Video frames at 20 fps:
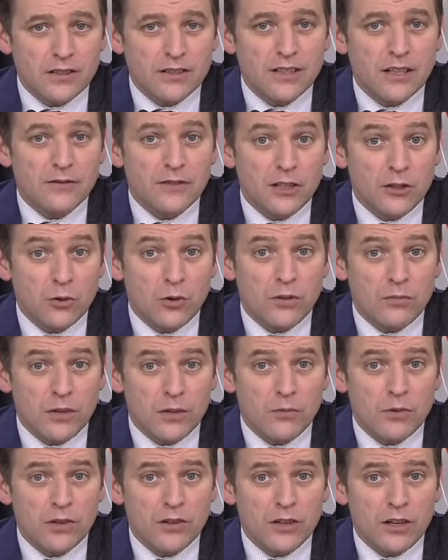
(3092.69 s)
safety
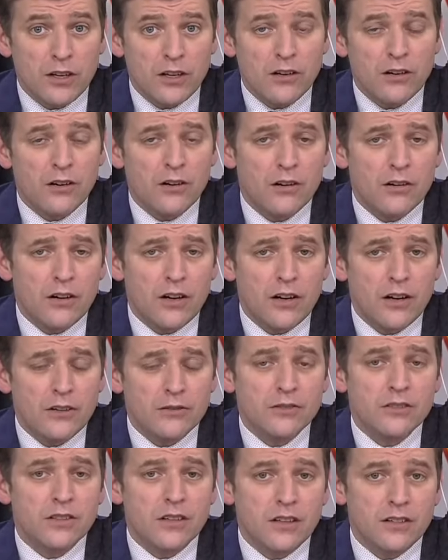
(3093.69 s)
equipment when they are
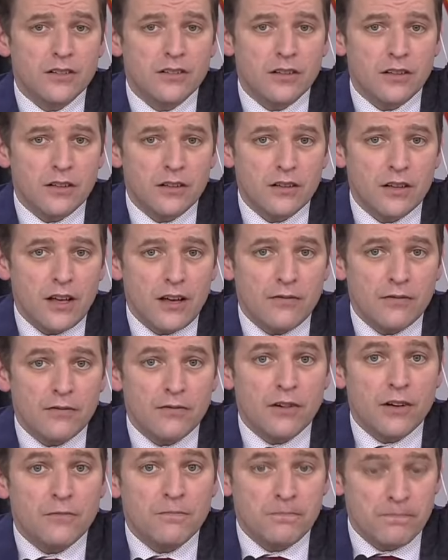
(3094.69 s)
outside
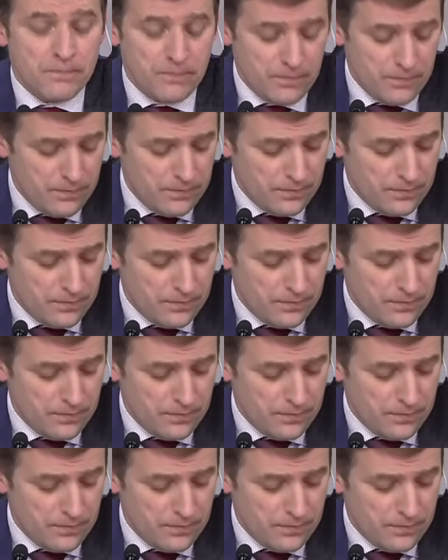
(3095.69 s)
having fun.